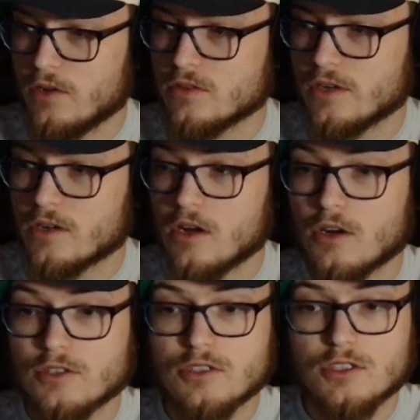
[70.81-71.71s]
There
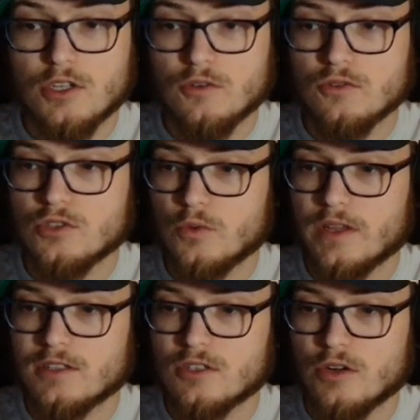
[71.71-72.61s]
are still
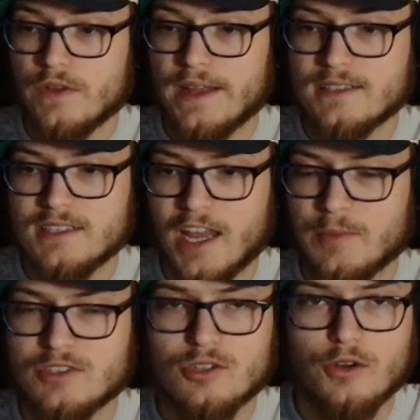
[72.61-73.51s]
doing surveys,
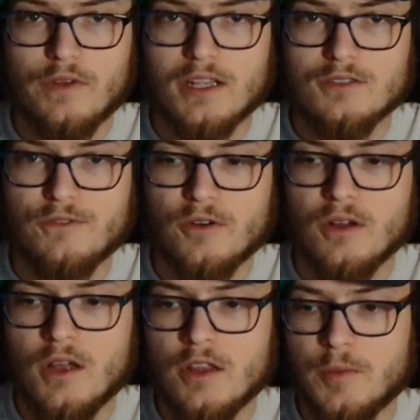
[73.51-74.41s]
damage surveys, for
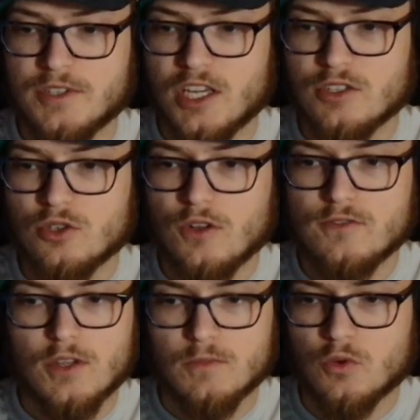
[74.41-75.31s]
the potential of
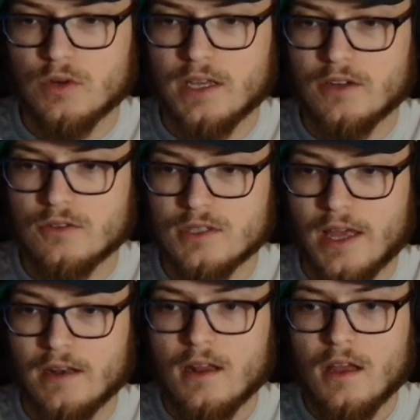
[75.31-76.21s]
some tornadoes
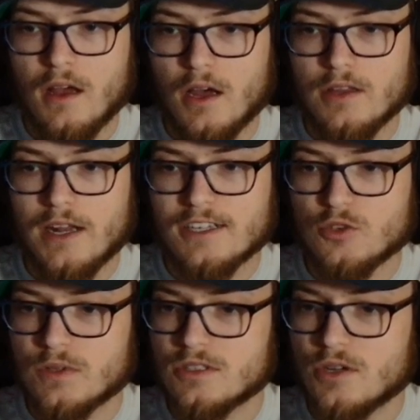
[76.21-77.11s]
that the National
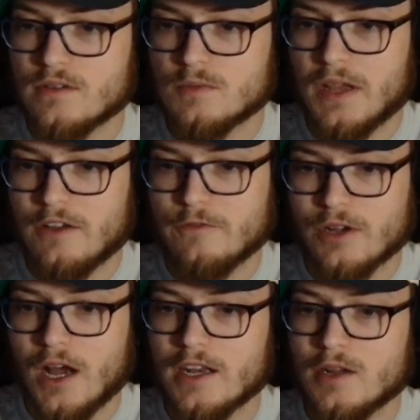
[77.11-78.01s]
Weather Service may have
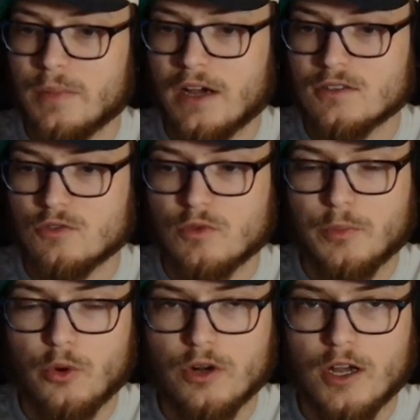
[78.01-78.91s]
forgotten about to
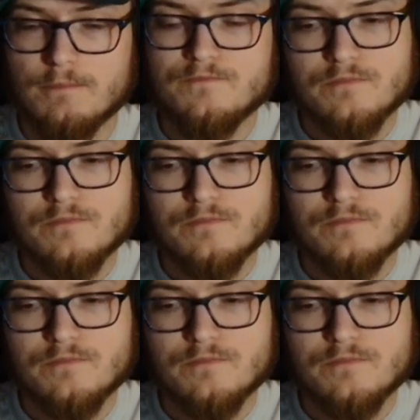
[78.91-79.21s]
report on.